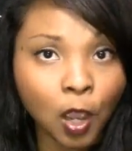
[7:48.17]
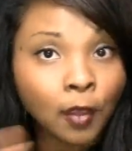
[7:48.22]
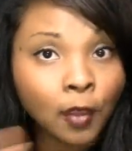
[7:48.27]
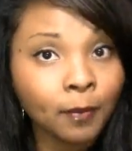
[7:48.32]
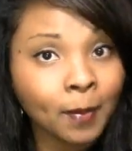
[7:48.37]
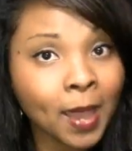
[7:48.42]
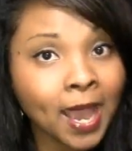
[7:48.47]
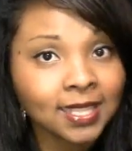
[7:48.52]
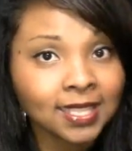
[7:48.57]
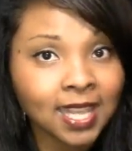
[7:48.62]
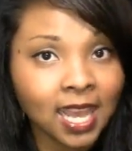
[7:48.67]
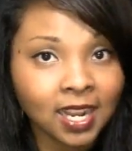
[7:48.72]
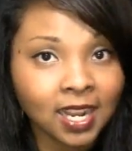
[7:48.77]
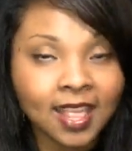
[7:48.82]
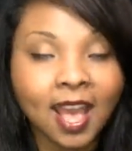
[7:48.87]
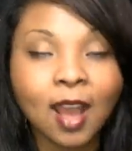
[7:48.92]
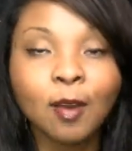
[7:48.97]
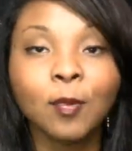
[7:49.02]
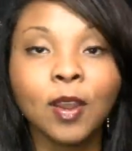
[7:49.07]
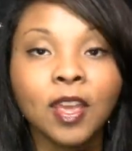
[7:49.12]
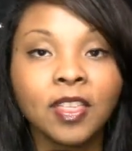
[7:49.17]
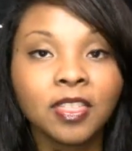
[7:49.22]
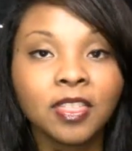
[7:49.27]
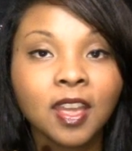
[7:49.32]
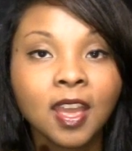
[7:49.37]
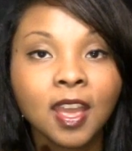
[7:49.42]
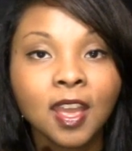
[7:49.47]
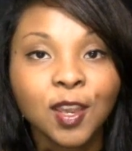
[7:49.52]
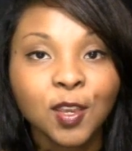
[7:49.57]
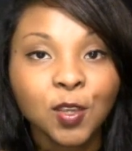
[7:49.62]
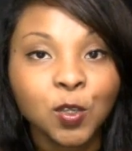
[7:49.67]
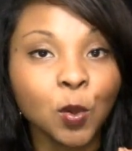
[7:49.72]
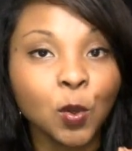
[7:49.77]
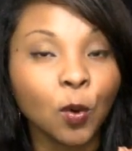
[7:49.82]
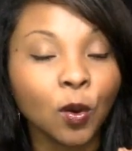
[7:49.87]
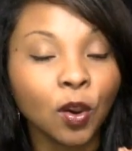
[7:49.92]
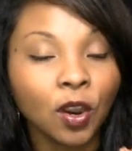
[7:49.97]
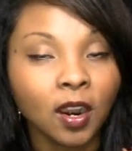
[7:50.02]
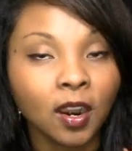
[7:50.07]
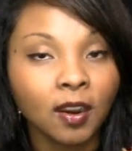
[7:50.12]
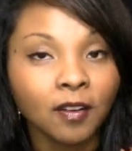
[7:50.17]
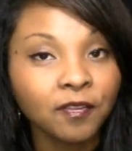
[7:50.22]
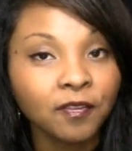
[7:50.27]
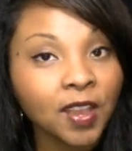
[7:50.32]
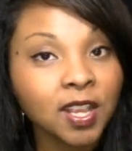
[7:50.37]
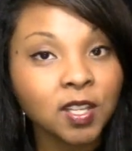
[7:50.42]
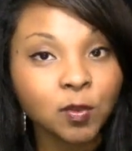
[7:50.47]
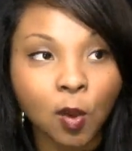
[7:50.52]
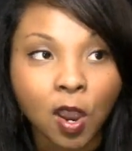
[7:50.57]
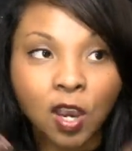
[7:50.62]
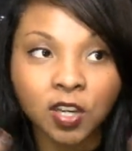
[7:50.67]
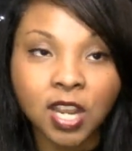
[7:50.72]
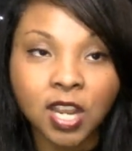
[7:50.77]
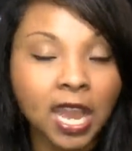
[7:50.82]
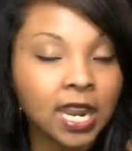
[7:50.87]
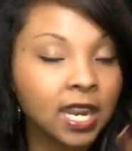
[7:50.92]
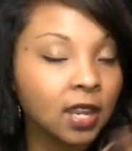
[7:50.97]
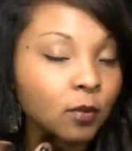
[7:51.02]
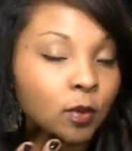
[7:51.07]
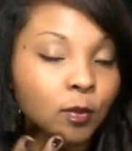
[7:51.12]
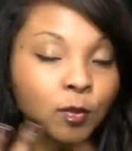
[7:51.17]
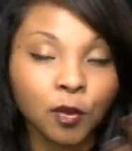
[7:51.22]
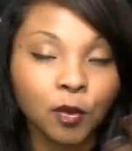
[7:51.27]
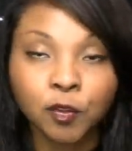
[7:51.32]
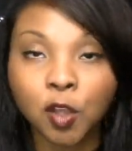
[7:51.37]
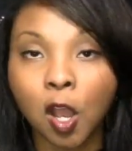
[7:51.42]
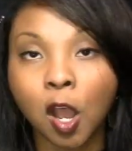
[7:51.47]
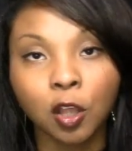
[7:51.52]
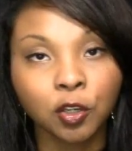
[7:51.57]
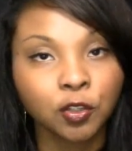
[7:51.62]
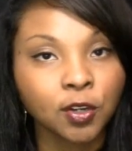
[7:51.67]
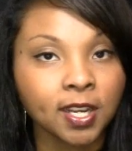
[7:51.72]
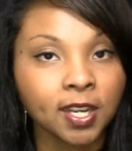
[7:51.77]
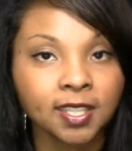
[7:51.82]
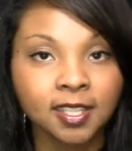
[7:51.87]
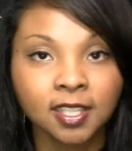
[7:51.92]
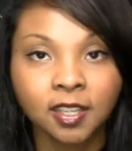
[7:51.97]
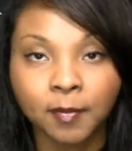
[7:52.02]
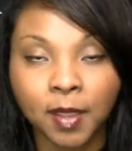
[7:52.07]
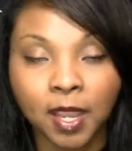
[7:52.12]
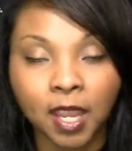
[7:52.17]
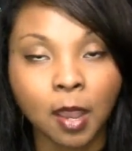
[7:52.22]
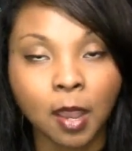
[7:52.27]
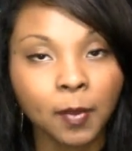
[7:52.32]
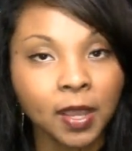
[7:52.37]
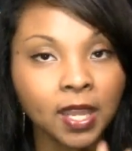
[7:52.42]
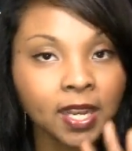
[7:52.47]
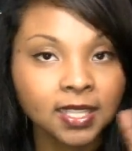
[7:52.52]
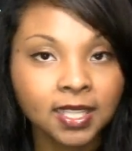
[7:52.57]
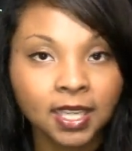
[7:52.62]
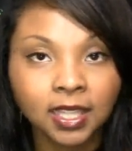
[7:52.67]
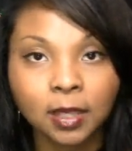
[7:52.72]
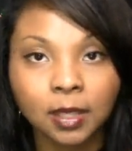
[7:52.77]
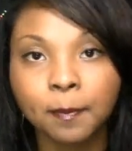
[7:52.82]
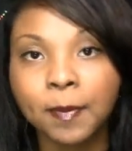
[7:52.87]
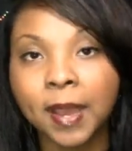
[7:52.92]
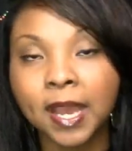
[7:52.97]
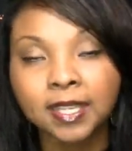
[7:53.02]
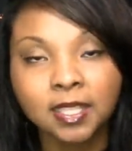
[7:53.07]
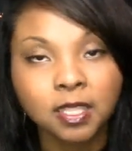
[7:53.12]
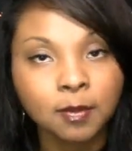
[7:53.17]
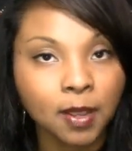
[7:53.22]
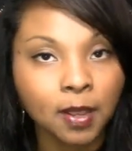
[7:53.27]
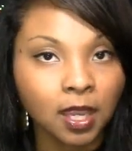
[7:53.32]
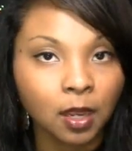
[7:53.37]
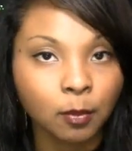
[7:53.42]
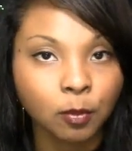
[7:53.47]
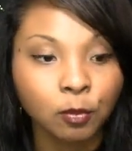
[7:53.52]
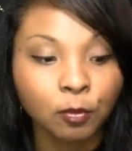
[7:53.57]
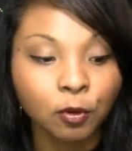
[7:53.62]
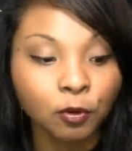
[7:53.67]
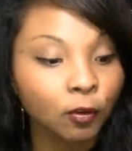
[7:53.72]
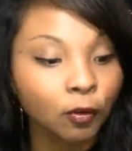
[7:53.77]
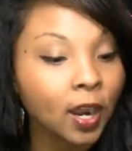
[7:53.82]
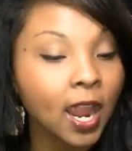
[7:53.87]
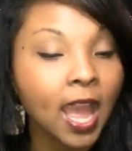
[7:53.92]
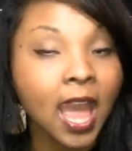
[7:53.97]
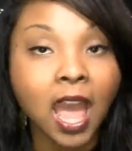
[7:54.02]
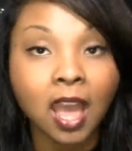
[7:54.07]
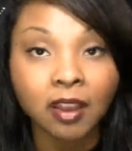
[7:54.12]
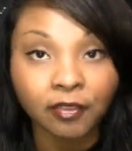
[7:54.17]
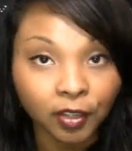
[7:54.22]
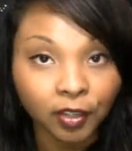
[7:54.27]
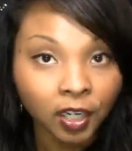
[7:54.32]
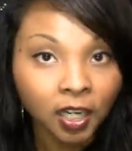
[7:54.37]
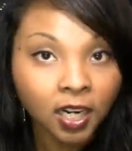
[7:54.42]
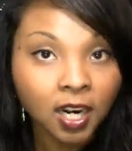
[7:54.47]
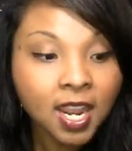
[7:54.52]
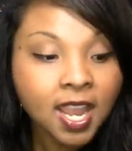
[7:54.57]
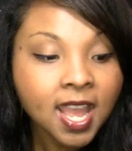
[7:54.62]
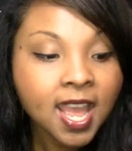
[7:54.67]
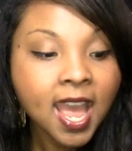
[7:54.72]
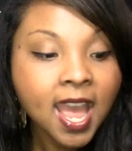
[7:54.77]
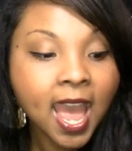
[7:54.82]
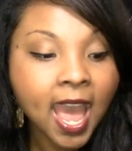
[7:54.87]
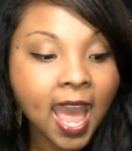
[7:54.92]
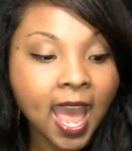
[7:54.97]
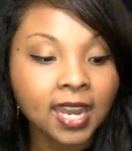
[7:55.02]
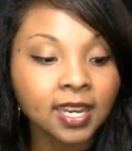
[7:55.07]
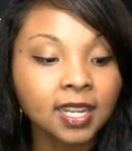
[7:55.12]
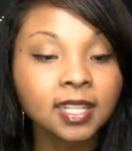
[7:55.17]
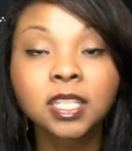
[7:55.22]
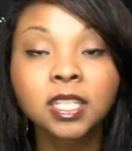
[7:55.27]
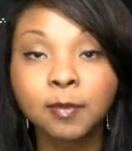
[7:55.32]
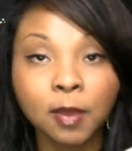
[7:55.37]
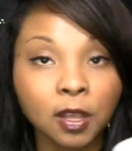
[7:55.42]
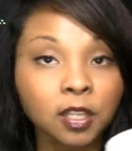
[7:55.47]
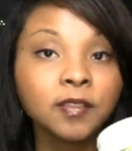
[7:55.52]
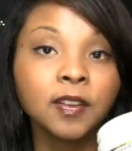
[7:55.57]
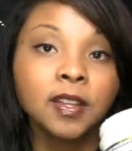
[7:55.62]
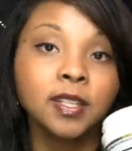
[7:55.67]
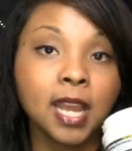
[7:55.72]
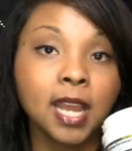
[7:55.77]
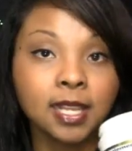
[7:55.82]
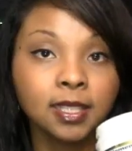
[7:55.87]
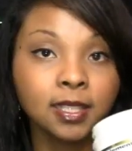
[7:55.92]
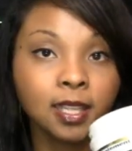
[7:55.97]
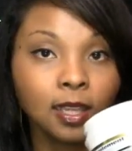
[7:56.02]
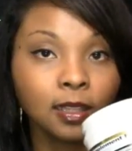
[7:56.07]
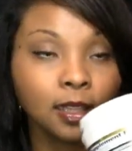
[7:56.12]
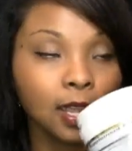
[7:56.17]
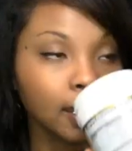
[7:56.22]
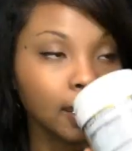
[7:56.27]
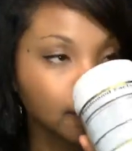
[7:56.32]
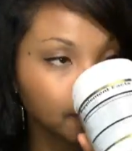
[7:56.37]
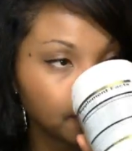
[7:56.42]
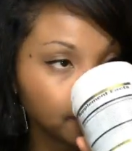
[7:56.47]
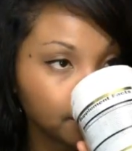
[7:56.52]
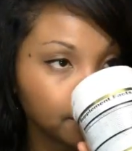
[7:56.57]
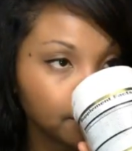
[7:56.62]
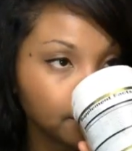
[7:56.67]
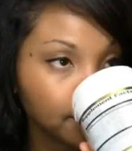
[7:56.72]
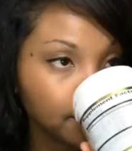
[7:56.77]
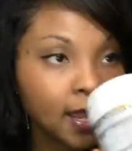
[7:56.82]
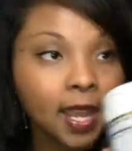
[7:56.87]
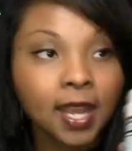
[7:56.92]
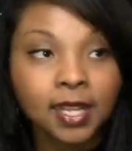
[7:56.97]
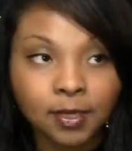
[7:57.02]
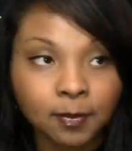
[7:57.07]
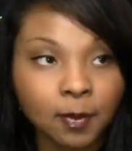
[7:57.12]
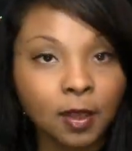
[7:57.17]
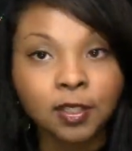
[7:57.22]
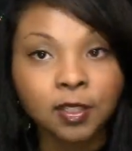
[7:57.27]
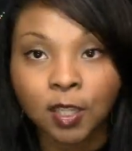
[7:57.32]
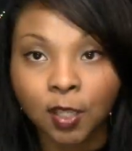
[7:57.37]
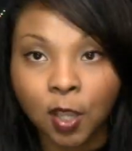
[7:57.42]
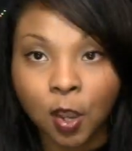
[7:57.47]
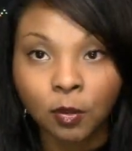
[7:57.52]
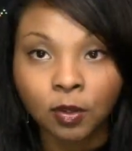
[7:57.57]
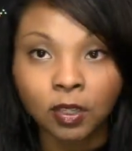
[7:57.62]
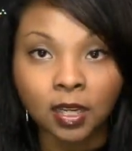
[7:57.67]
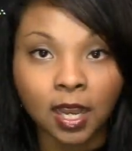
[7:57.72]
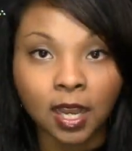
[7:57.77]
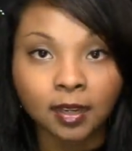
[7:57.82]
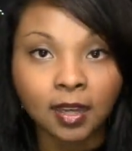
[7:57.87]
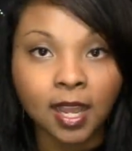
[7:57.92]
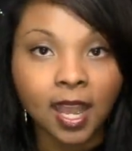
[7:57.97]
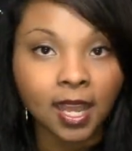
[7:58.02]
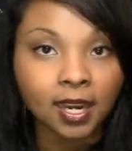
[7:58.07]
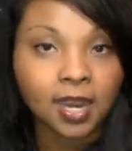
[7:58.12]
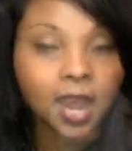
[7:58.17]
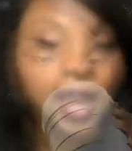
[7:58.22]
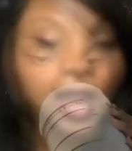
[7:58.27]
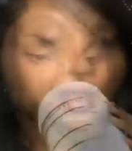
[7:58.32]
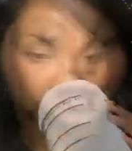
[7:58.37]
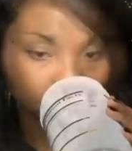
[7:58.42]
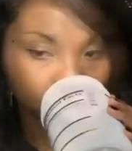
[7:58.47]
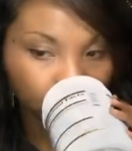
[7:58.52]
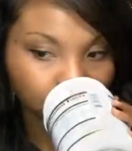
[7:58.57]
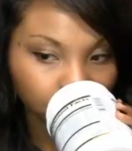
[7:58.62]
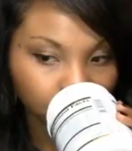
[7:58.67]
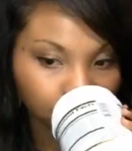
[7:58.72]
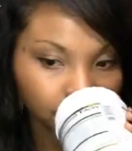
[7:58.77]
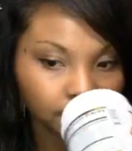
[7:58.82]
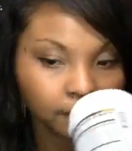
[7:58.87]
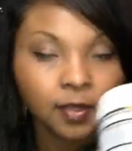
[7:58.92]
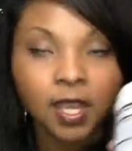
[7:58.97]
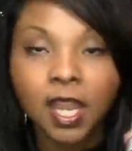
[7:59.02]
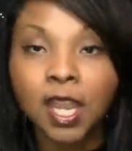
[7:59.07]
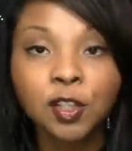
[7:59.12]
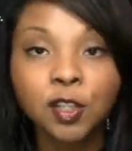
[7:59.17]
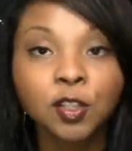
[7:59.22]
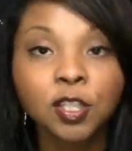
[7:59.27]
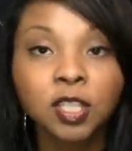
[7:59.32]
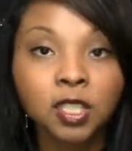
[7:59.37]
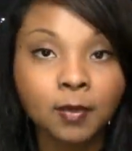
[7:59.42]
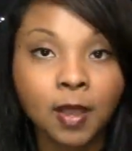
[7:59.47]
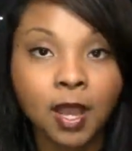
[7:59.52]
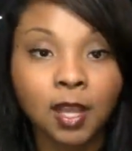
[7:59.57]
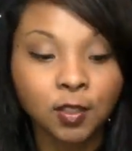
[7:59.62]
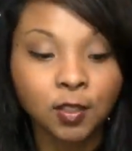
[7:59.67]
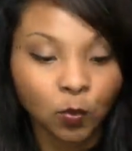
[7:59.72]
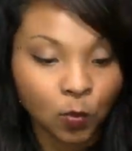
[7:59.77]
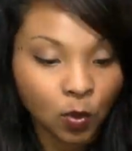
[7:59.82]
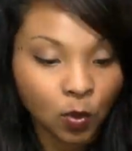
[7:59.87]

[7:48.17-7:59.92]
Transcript: on the backside of that with your face wash and it removes all traces of makeup. It is like the best makeup remover ever, and it smells fantastic. Like, it smells like coconut and I love it. It just smells